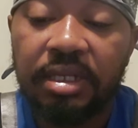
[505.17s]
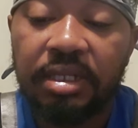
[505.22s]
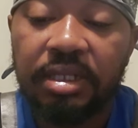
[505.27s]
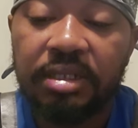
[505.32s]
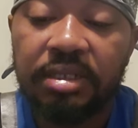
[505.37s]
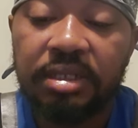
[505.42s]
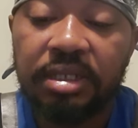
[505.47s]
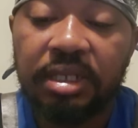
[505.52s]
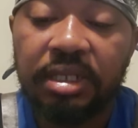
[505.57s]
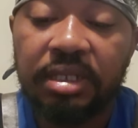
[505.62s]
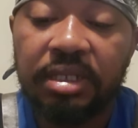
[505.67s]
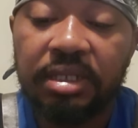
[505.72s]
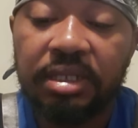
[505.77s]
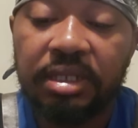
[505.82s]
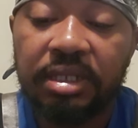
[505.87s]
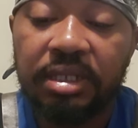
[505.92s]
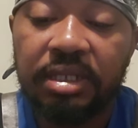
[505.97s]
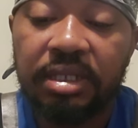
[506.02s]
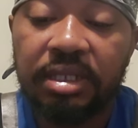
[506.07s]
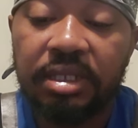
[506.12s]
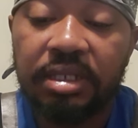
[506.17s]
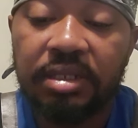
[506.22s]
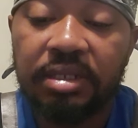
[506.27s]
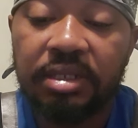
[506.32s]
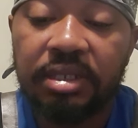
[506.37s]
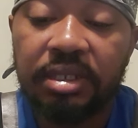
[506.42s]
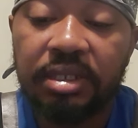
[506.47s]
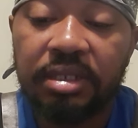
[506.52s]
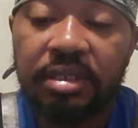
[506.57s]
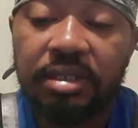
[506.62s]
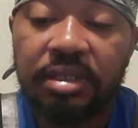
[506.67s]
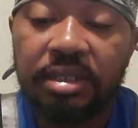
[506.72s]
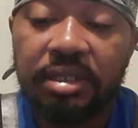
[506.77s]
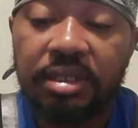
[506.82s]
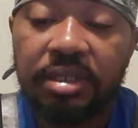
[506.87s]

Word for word: Let's get in the NLT.